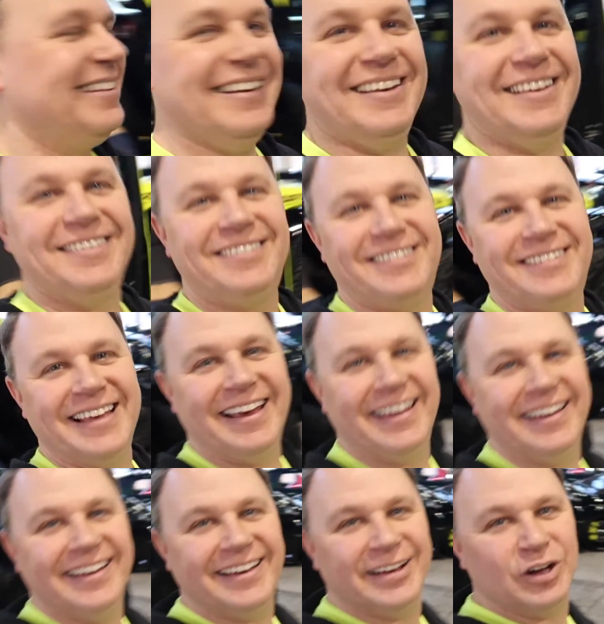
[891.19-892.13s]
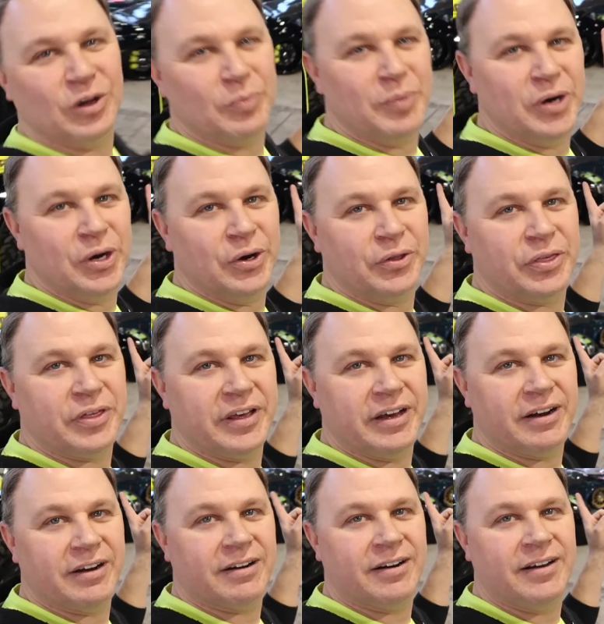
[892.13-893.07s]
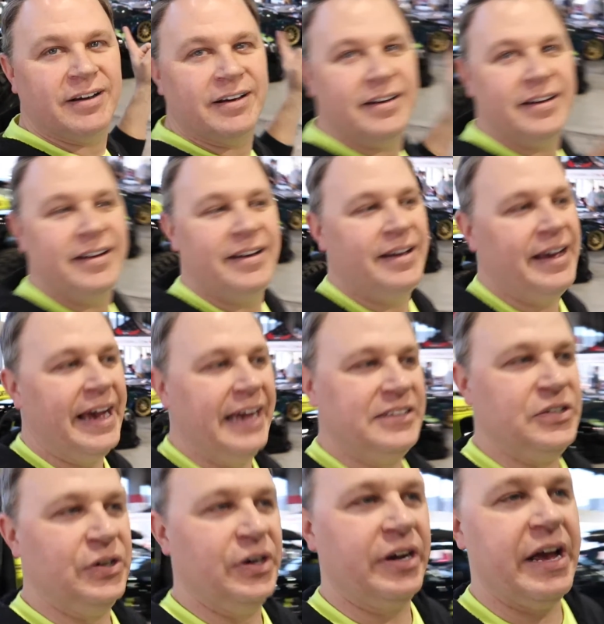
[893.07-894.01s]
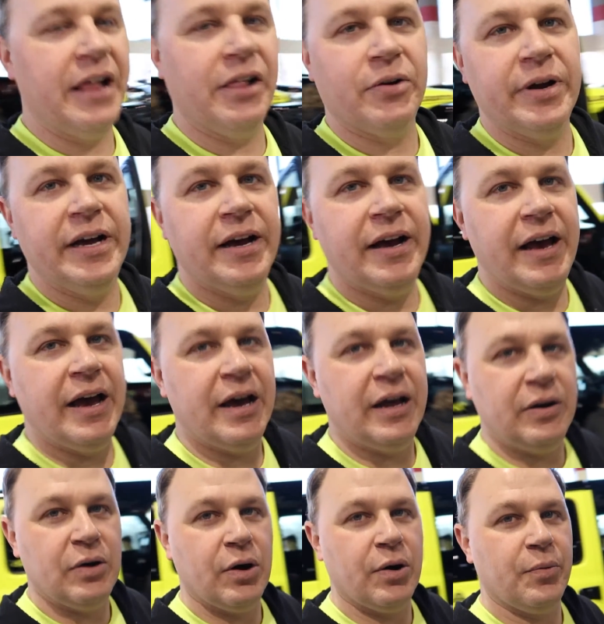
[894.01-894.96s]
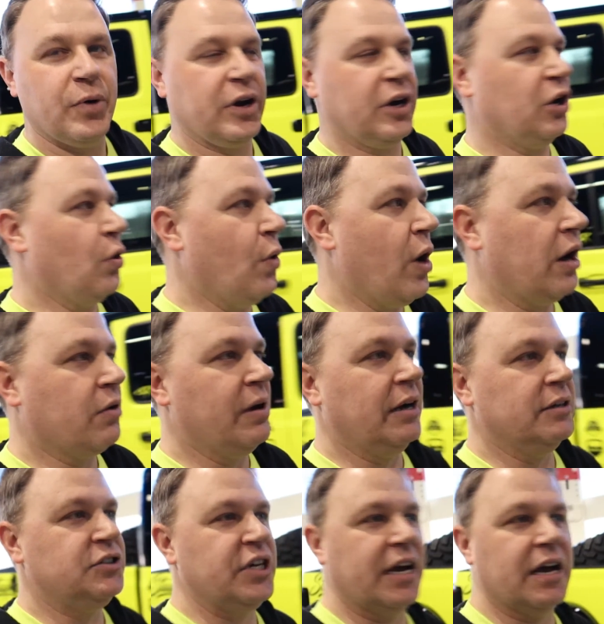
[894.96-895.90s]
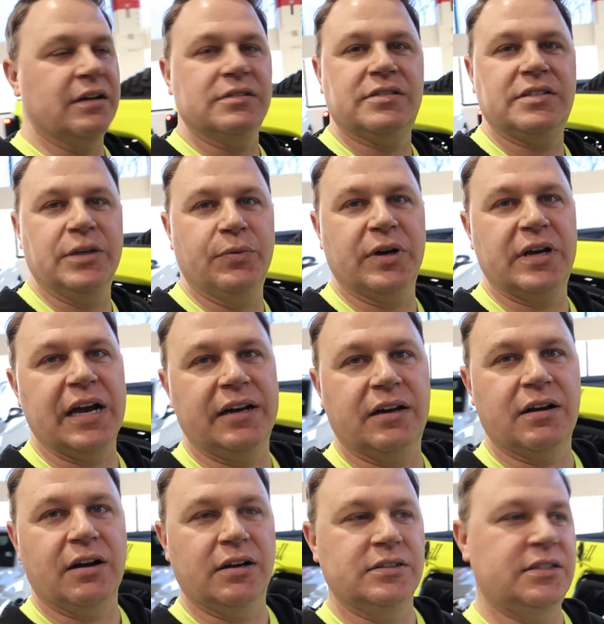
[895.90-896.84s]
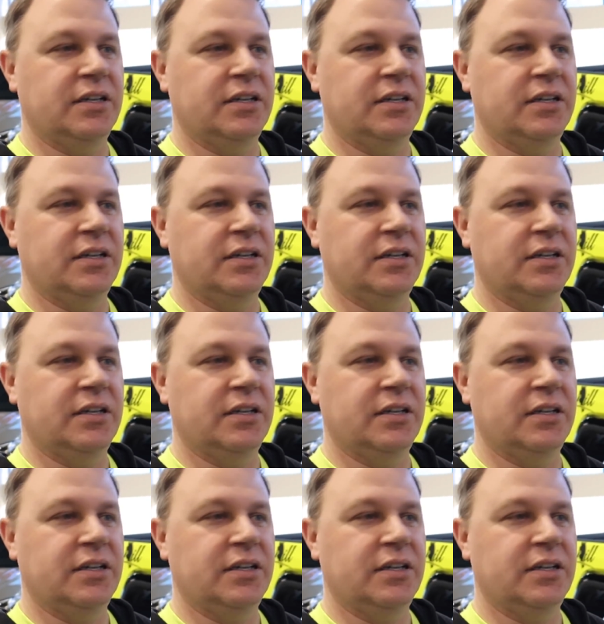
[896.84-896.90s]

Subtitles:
the Stay Ill booth here at Tuner Galleria, and we're gonna go walk around, check out and see what kind of cars